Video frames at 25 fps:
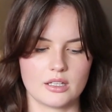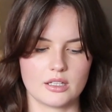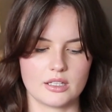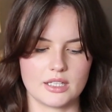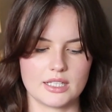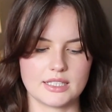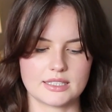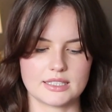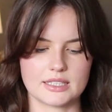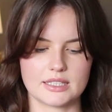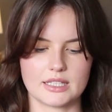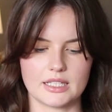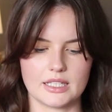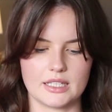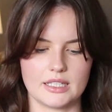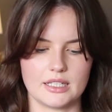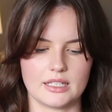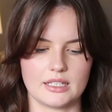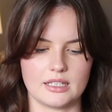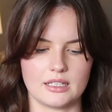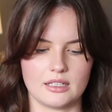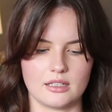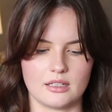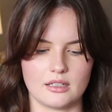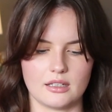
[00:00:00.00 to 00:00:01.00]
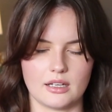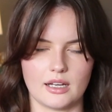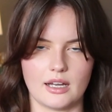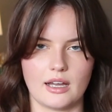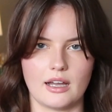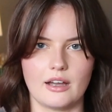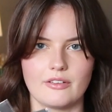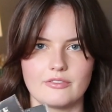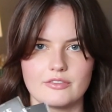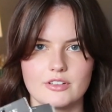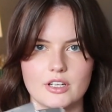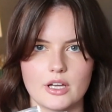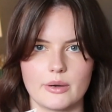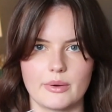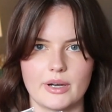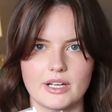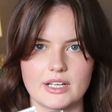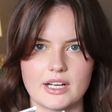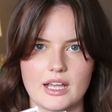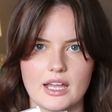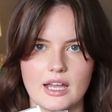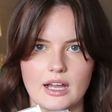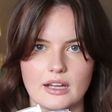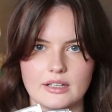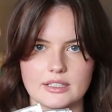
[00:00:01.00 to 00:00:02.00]
These are I have no
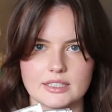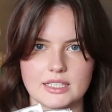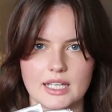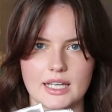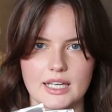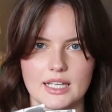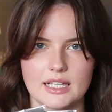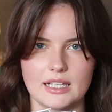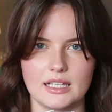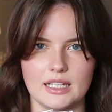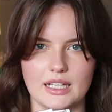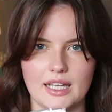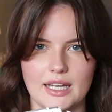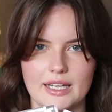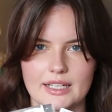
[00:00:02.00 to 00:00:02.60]
idea how to say it,